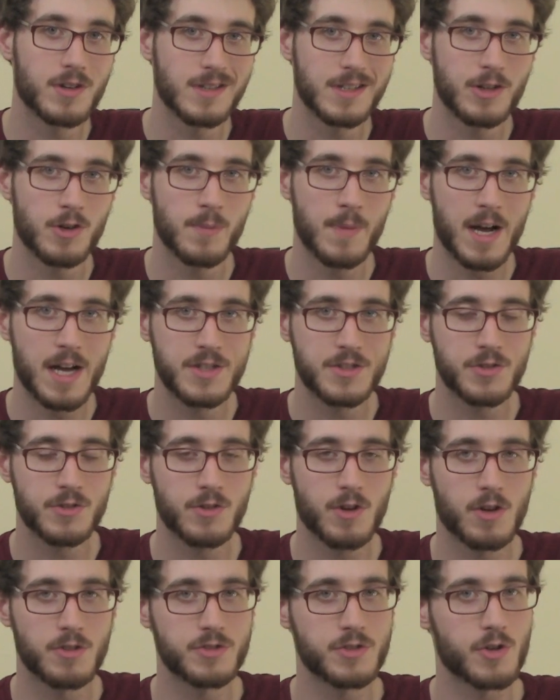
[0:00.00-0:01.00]

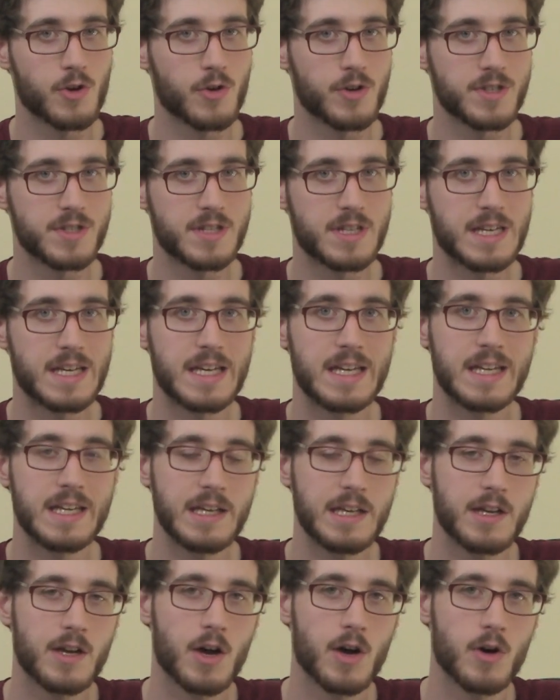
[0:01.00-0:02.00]
Clearomizer, also known as the
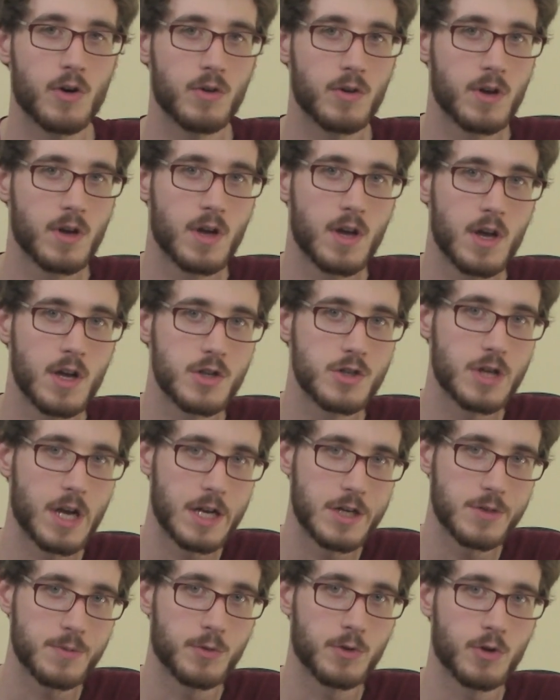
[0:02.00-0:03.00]
eGo
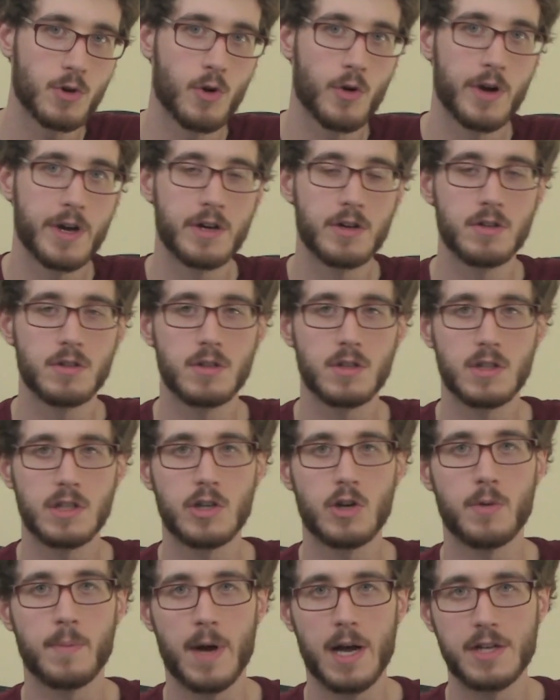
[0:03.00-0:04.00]
changeable coil
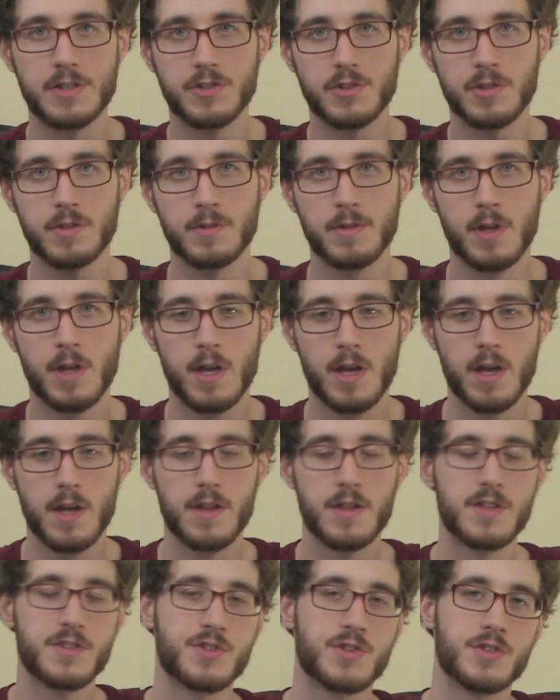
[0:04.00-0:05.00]
Clearomizer.
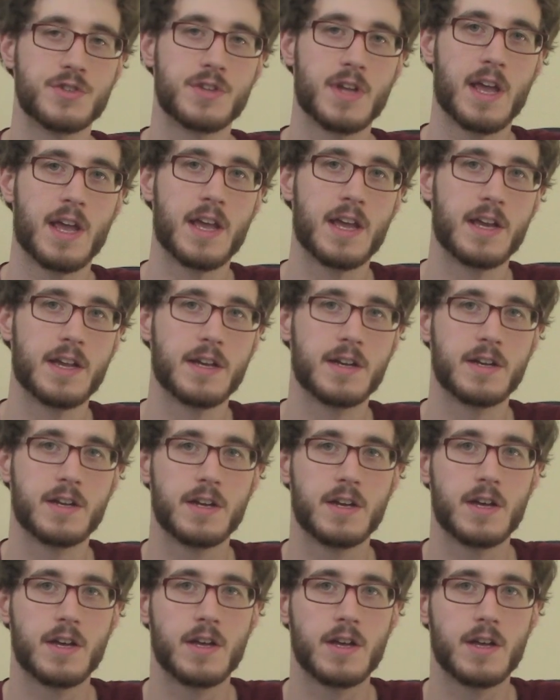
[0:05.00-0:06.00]
This is a
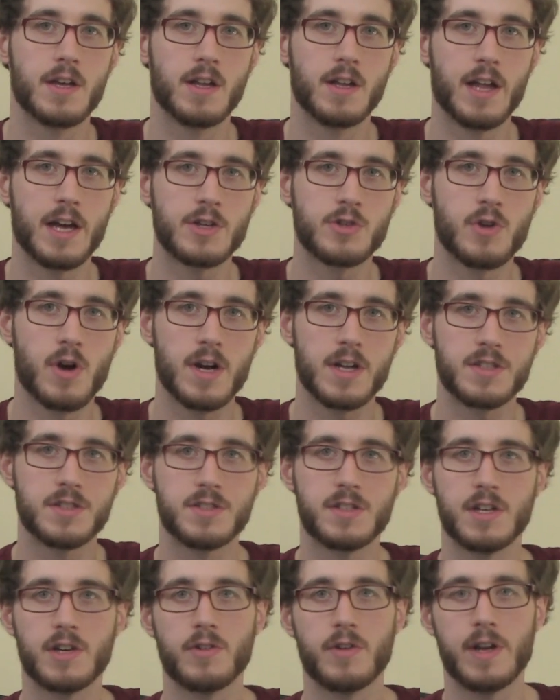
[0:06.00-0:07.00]
electronic
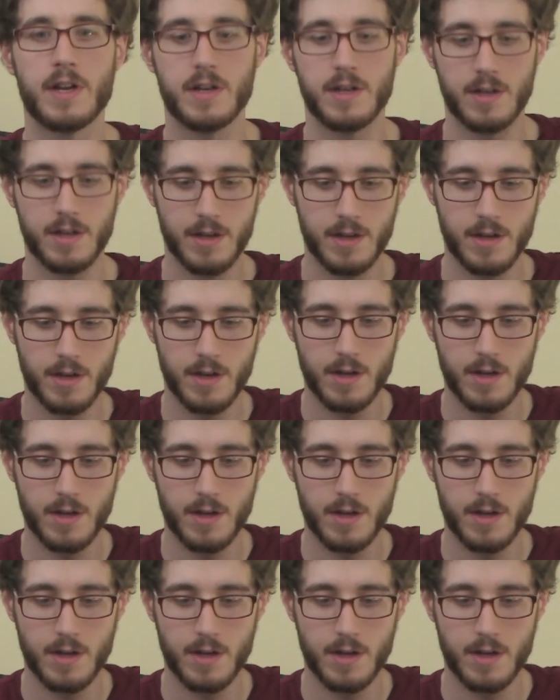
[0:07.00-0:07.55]
cigarette